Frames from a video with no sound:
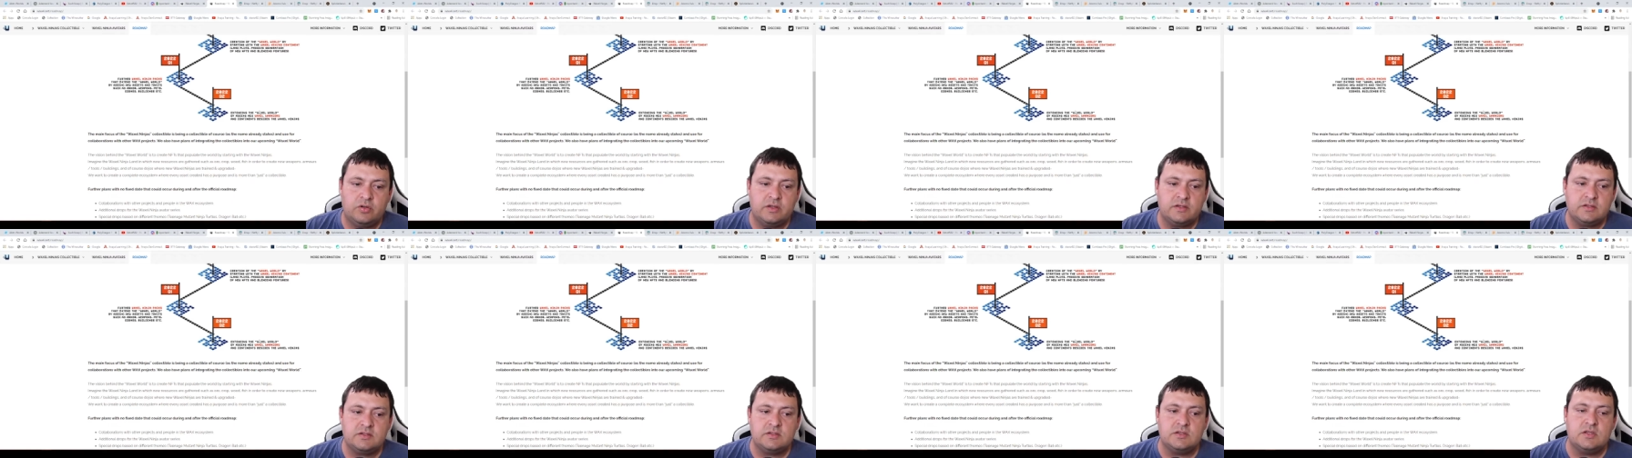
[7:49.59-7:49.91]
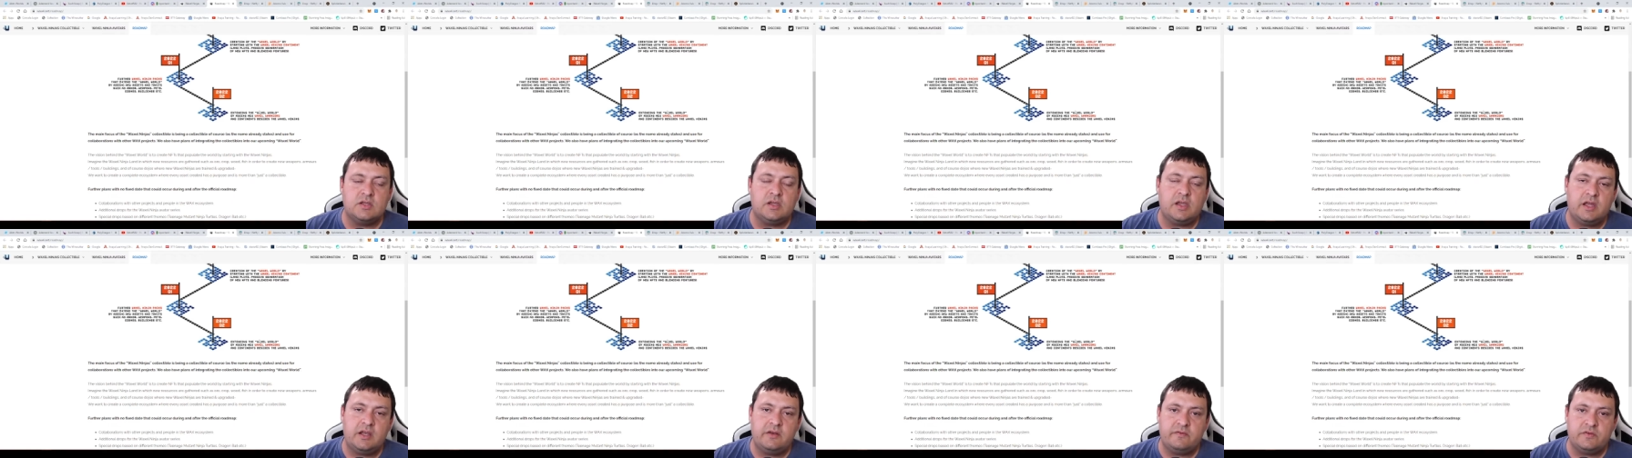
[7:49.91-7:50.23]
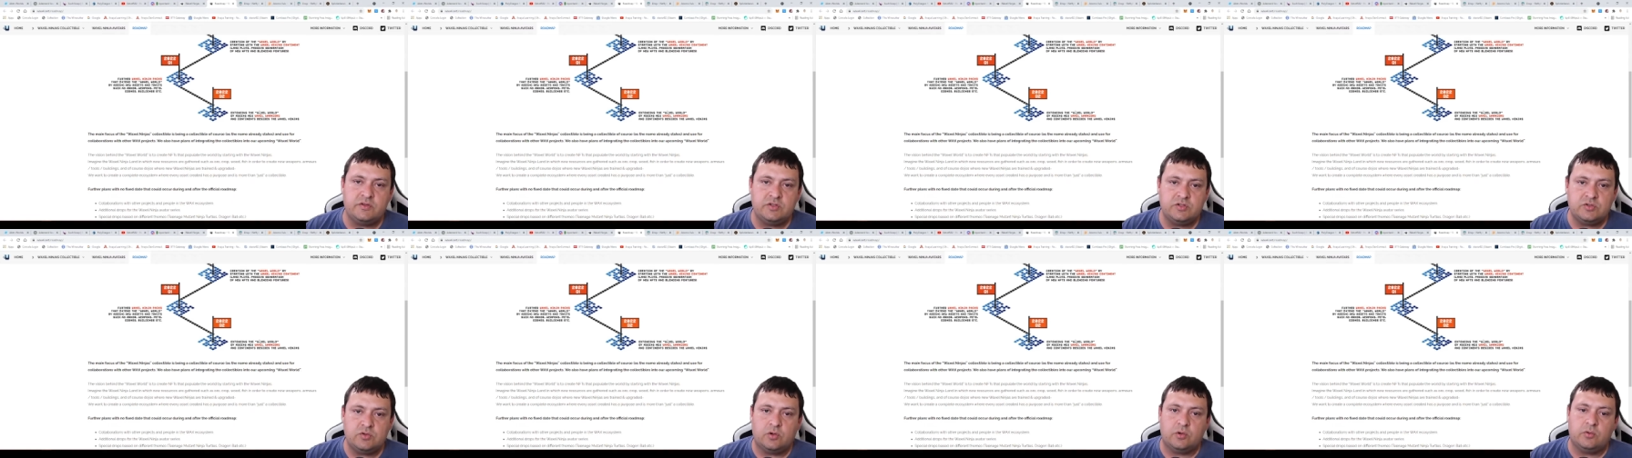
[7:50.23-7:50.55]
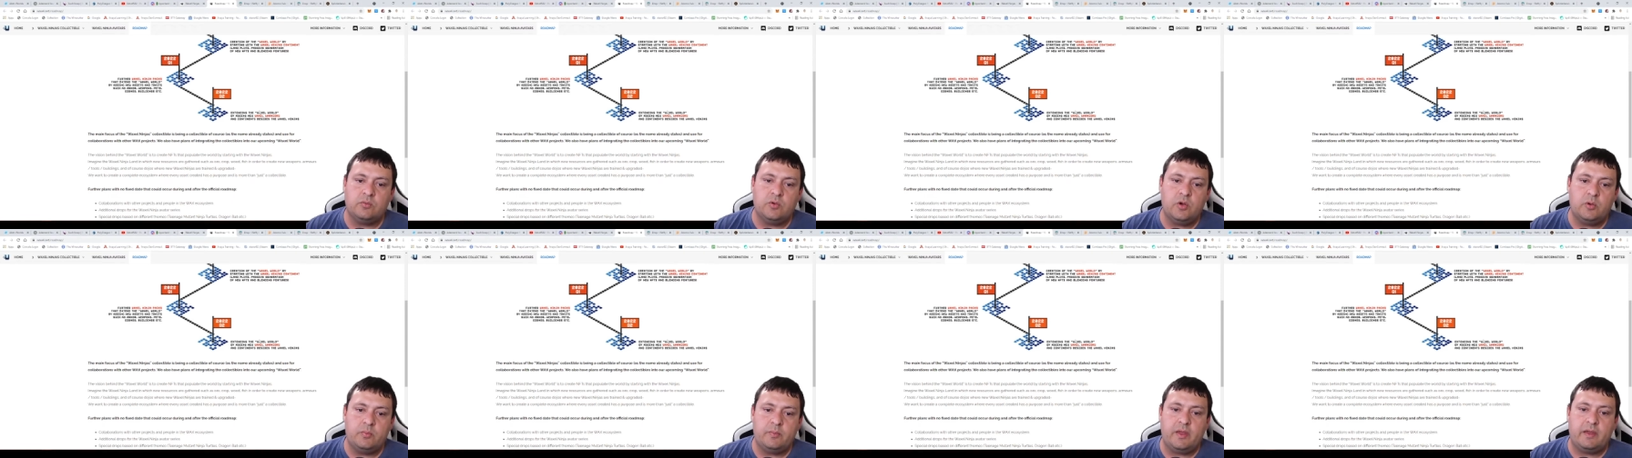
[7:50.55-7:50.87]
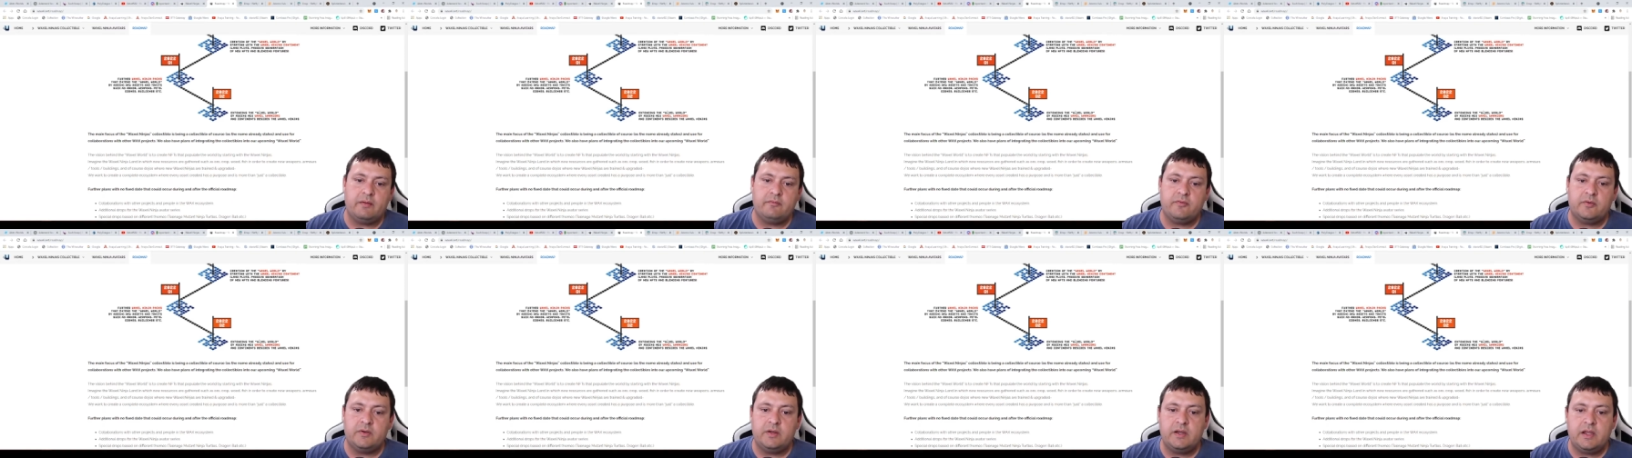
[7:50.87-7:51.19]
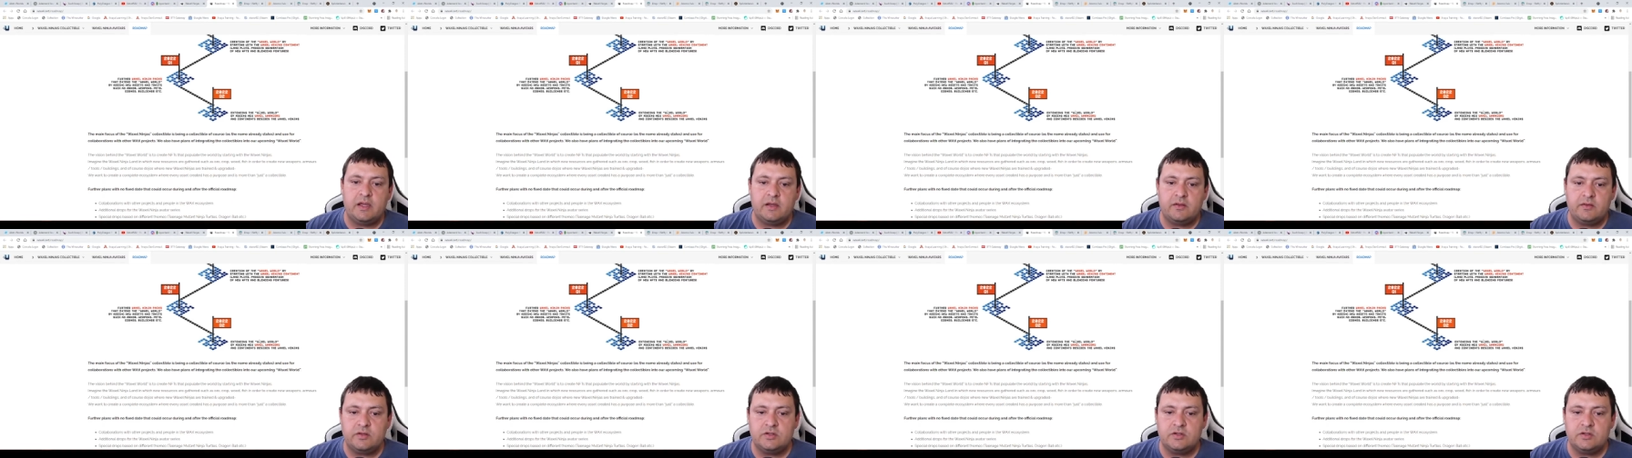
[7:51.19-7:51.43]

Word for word: this is a kind of a short roadmap for now.